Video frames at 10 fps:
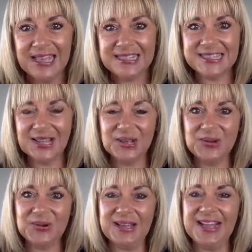
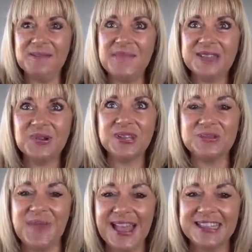So that's what
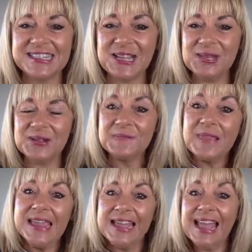it's about. So
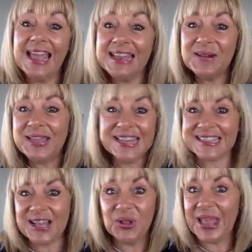anyway,
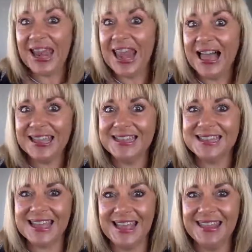let's all get lucky
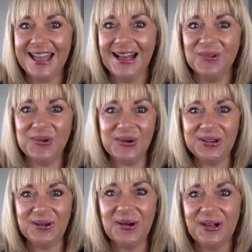together.
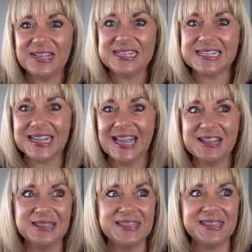Why not?
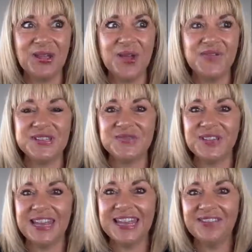Life is
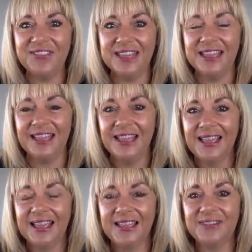for living,
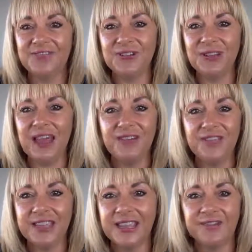and for
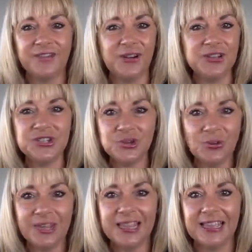loving, and for
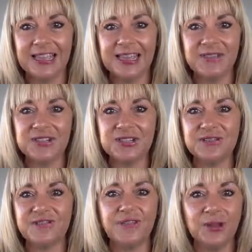enjoying and living to
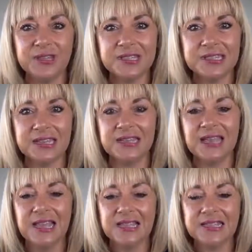the fullest. And
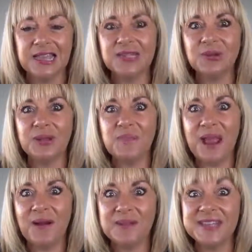so let's all
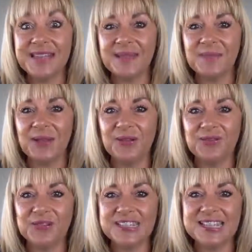empower up together. I
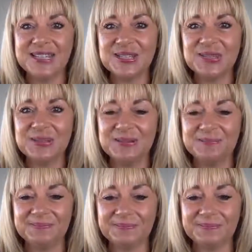look forward to seeing you soon.